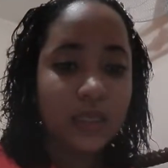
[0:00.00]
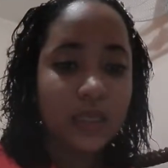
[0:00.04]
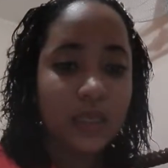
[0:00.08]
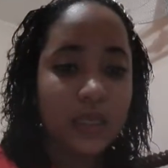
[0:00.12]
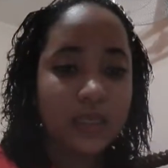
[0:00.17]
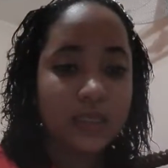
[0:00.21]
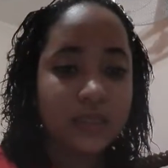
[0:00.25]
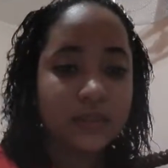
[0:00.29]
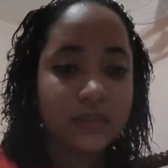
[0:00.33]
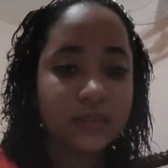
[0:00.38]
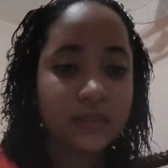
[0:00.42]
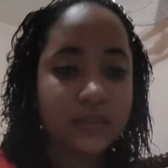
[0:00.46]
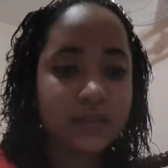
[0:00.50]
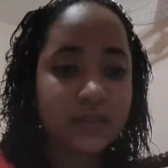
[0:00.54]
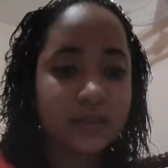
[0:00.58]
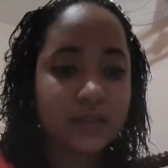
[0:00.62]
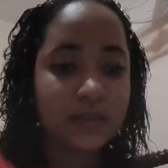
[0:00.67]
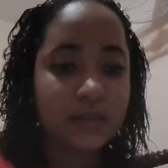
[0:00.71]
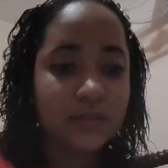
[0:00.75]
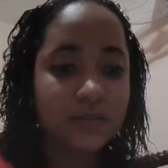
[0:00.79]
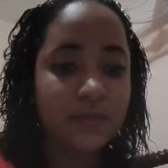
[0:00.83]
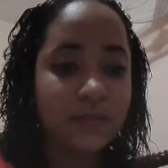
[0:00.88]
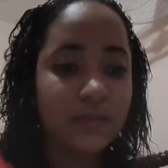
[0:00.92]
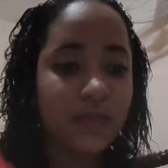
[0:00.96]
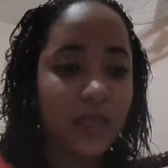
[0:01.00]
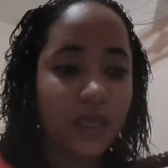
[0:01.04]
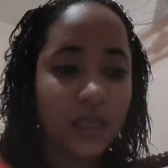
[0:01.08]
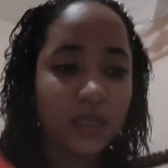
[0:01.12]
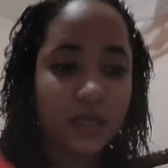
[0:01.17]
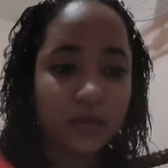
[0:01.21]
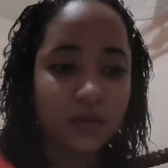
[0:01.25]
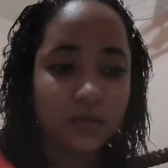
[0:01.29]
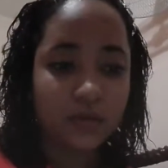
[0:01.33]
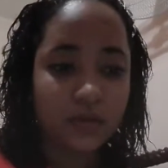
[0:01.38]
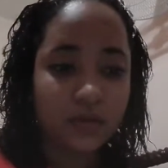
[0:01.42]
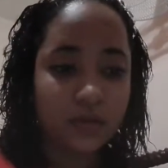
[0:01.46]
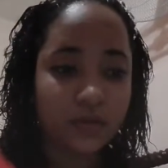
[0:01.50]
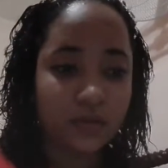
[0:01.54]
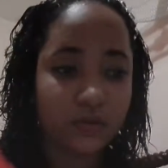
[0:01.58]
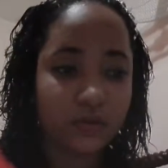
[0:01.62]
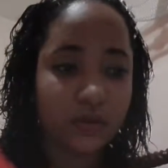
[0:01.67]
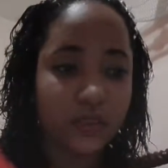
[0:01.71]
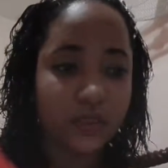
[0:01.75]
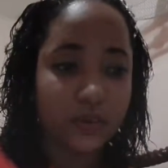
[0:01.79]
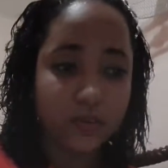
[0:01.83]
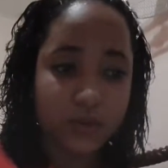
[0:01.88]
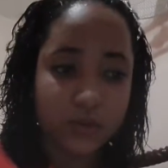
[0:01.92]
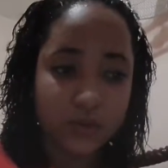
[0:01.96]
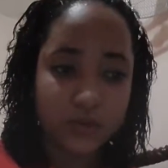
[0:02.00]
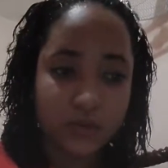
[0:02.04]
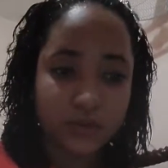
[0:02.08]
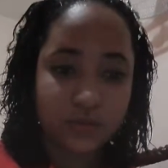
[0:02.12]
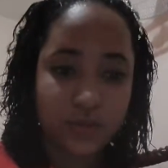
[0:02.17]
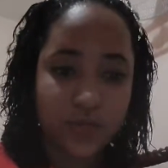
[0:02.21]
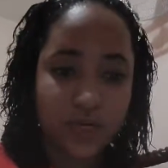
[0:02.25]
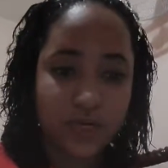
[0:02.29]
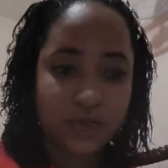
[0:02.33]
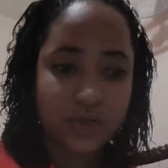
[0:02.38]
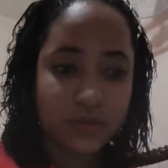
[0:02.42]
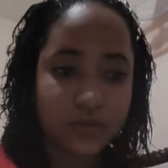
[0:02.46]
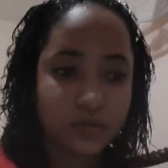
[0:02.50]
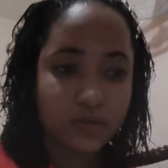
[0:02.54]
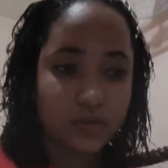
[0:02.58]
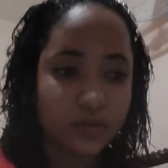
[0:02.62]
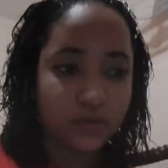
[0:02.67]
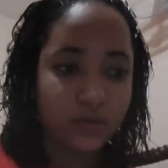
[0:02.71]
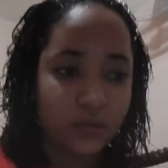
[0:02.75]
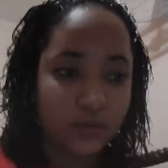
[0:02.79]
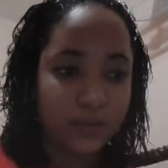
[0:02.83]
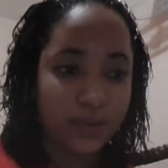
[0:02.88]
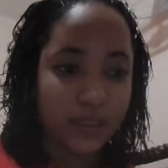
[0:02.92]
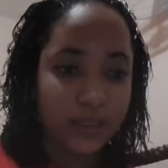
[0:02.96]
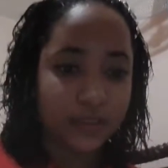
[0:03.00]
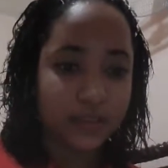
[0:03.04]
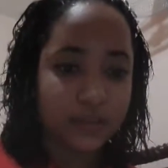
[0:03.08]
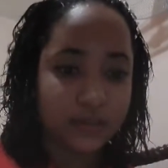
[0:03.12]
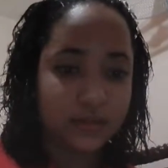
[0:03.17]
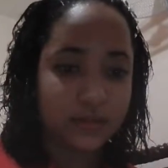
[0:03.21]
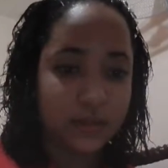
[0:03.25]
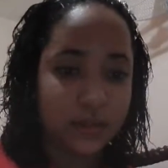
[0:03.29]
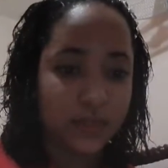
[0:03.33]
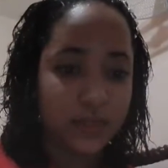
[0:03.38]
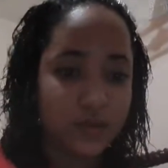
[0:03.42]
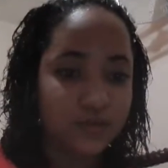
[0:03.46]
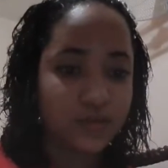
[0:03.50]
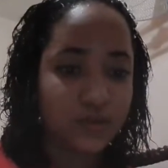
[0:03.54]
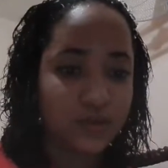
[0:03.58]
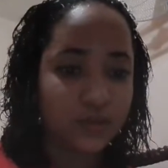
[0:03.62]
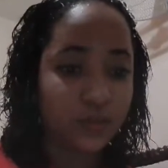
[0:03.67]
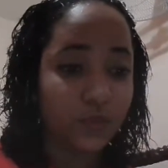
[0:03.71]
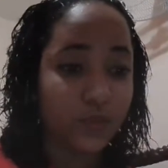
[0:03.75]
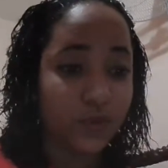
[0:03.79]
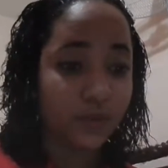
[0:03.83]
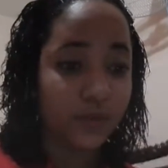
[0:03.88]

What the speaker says: is meaning through demonstration, dramatization